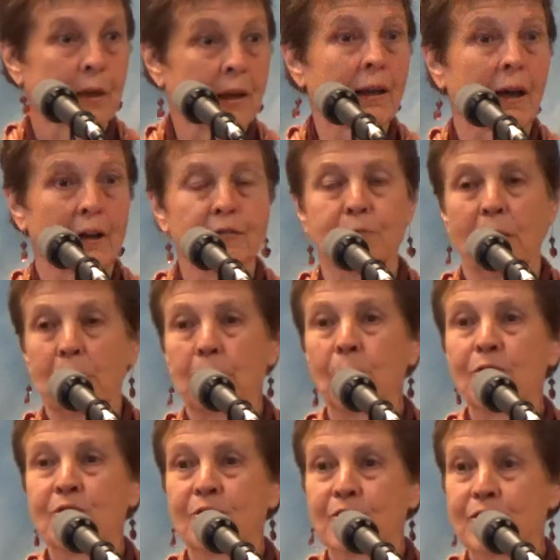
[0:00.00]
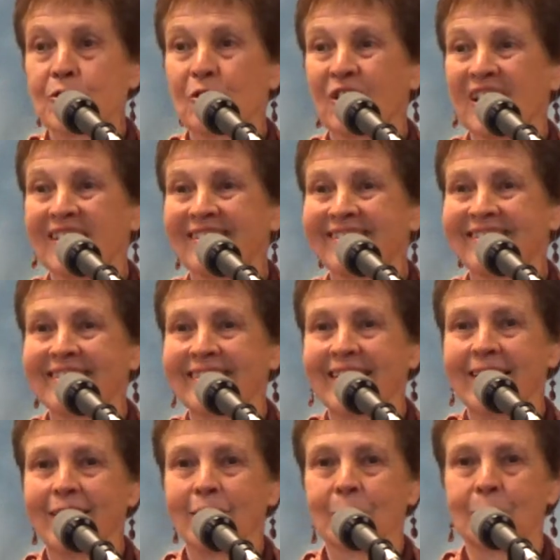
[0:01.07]
life, my personal story,
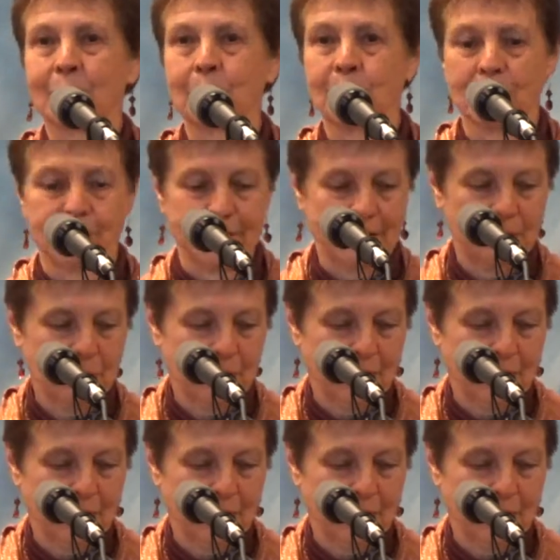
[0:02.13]
briefly.